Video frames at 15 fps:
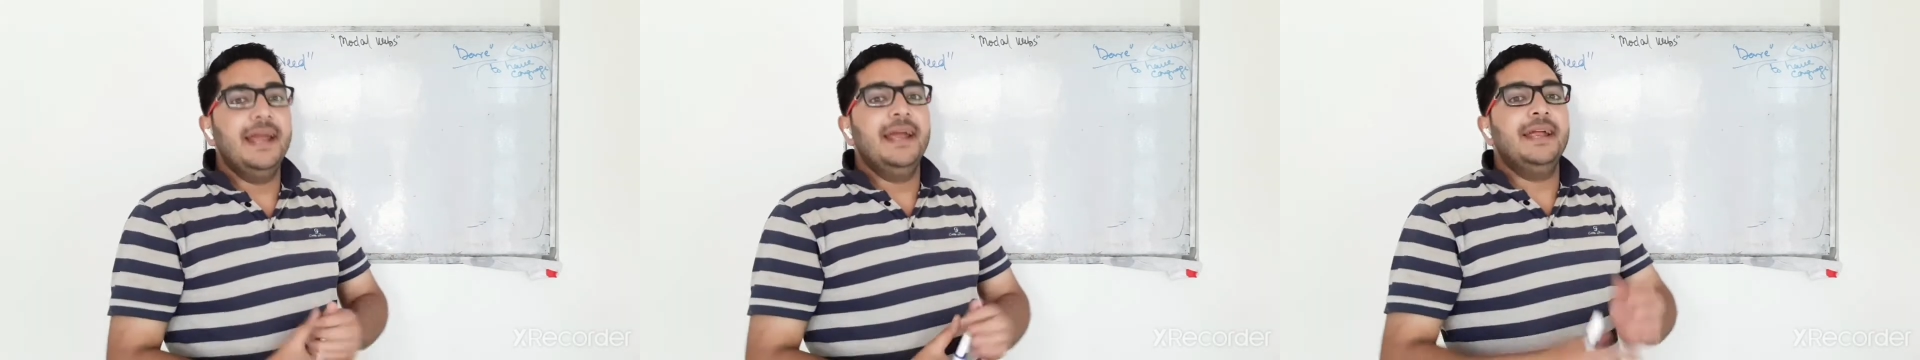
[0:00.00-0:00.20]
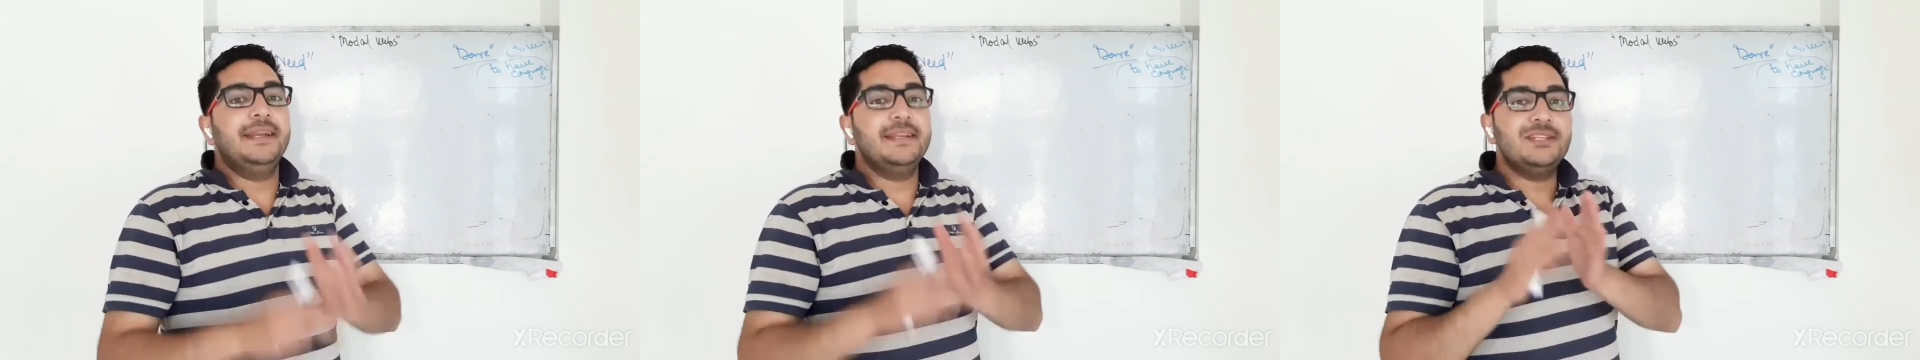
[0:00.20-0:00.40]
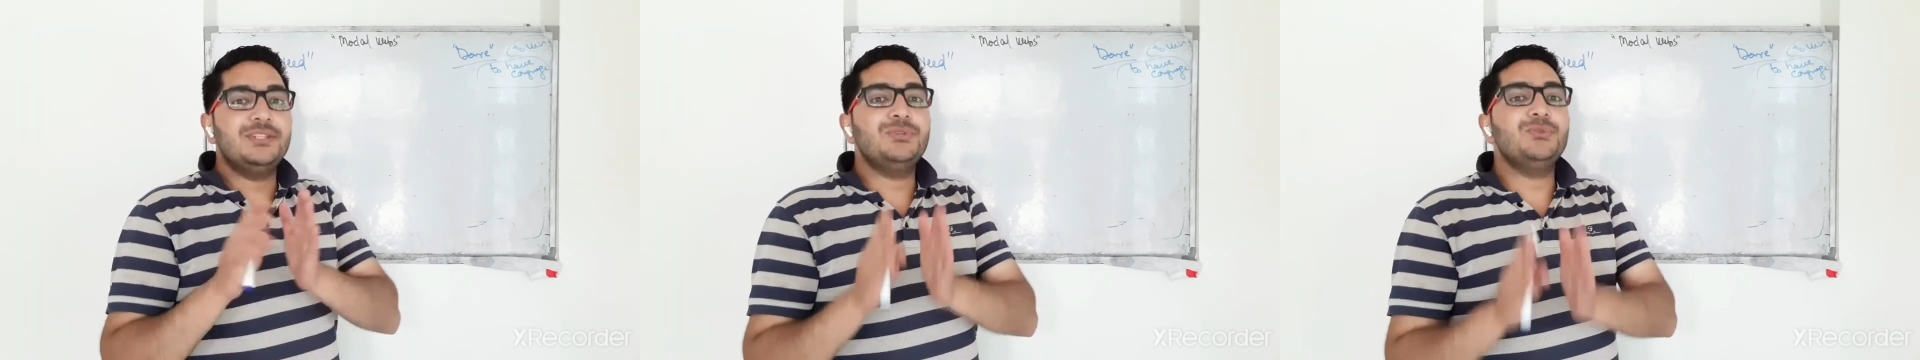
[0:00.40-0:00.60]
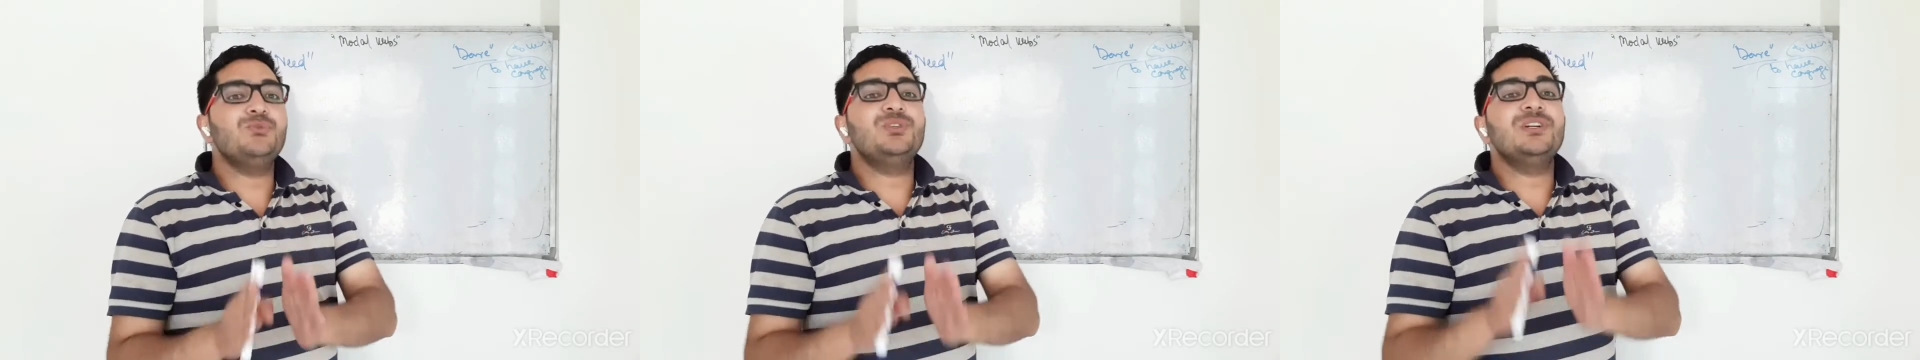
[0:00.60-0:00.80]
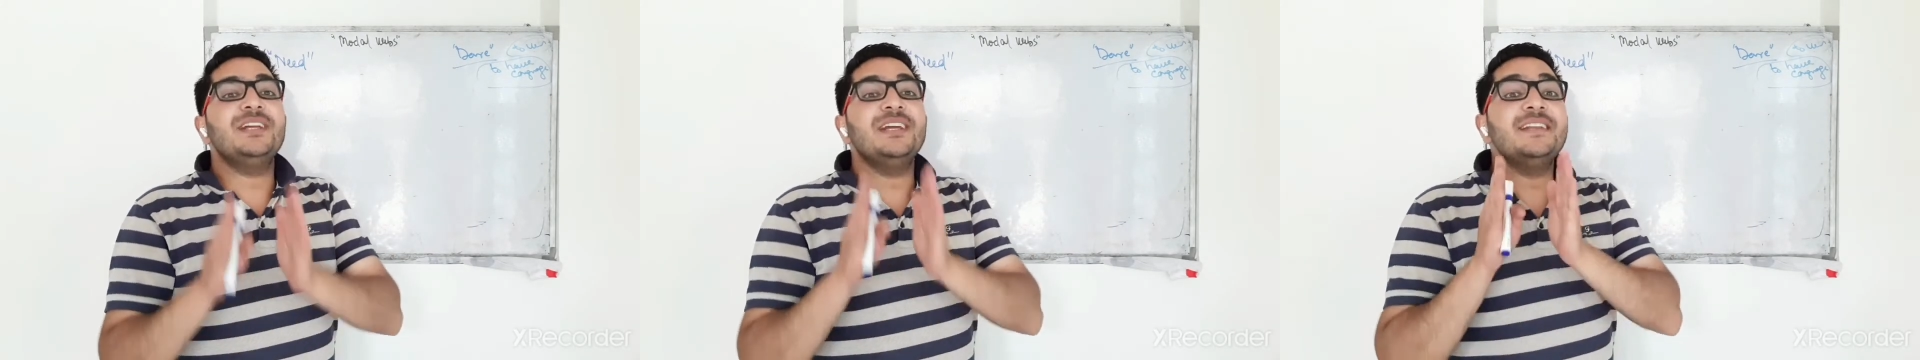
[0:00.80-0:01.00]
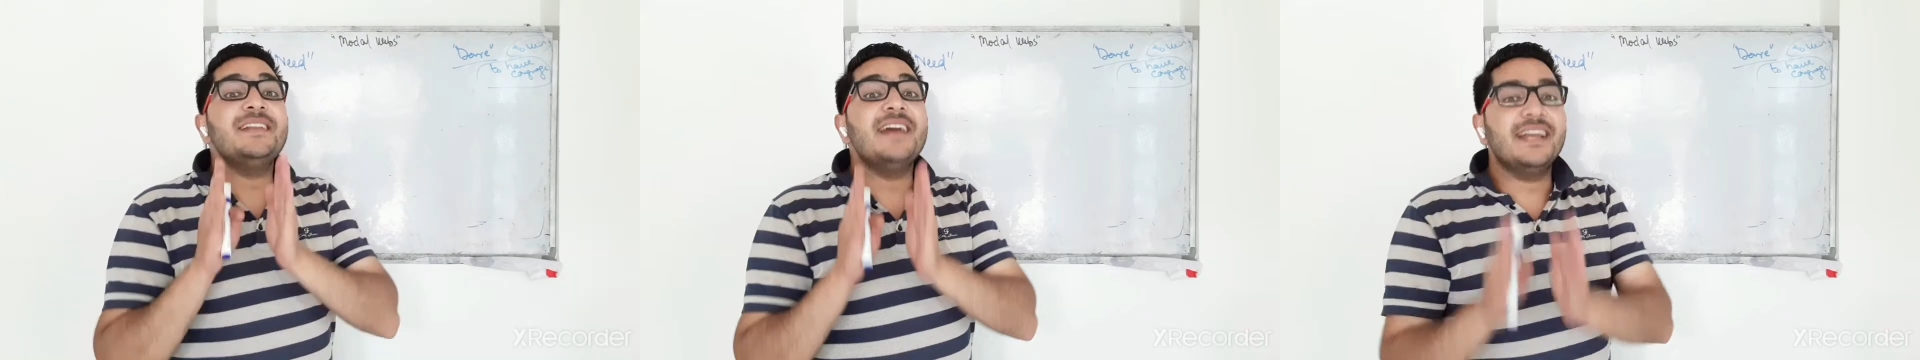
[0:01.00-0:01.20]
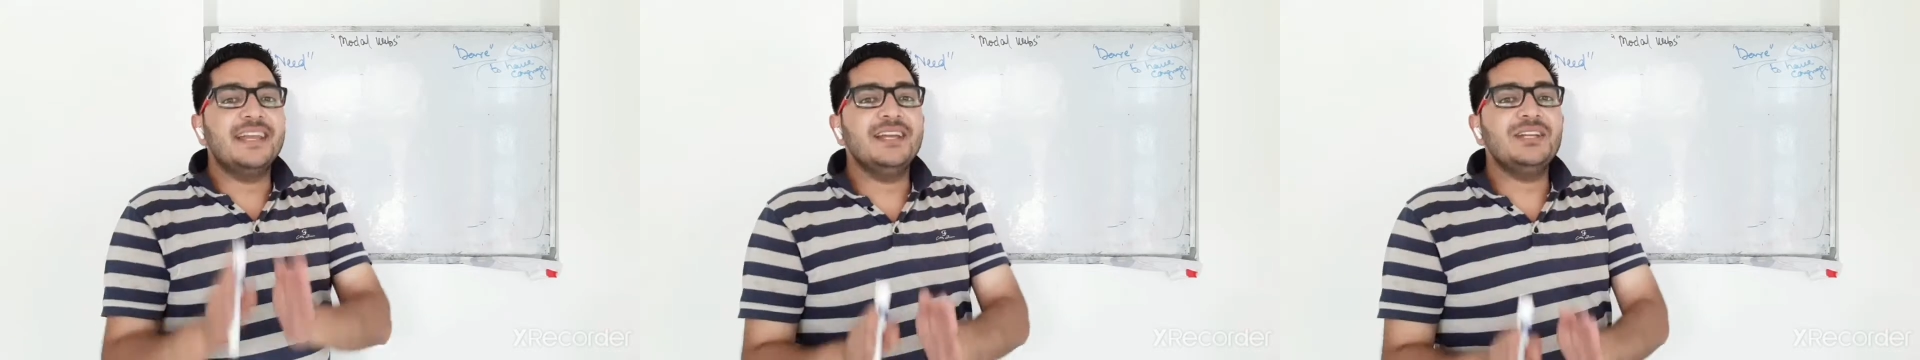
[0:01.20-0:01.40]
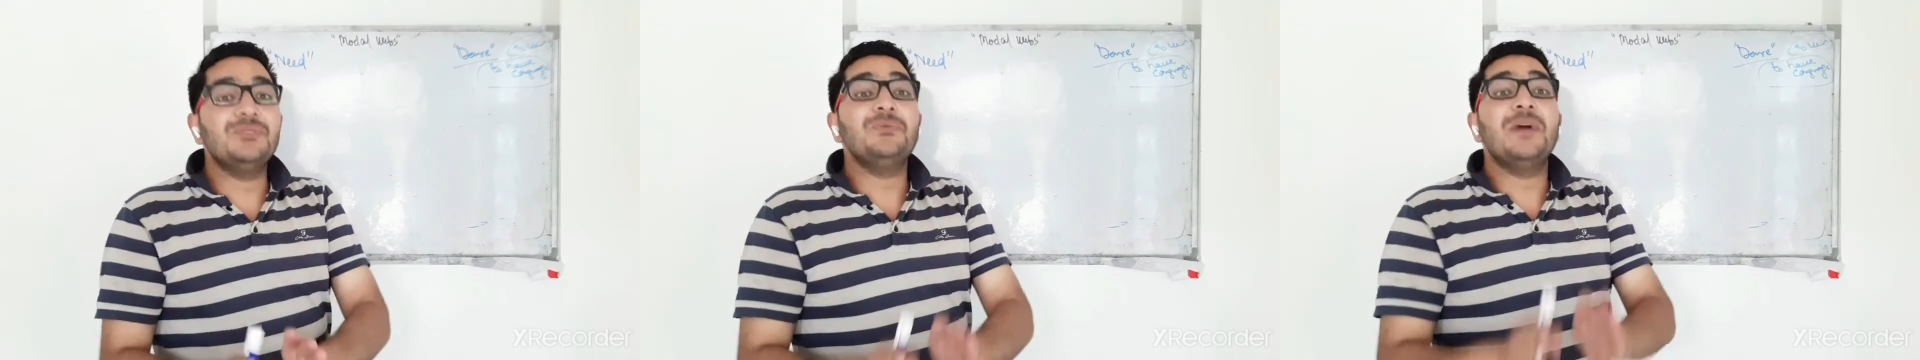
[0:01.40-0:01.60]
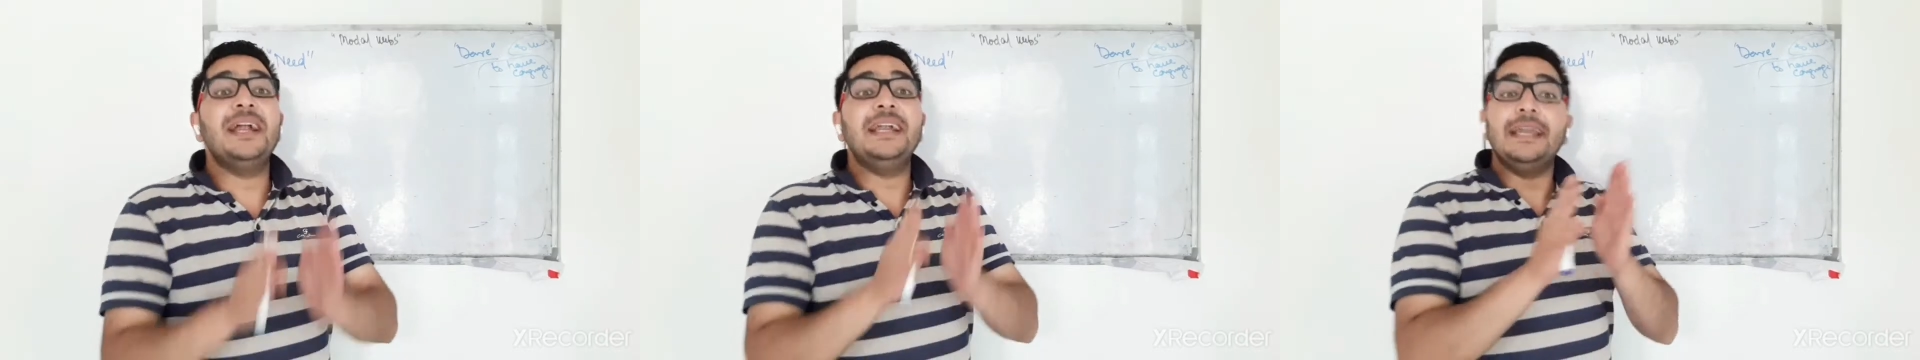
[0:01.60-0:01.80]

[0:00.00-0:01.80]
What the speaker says: It is used in negative and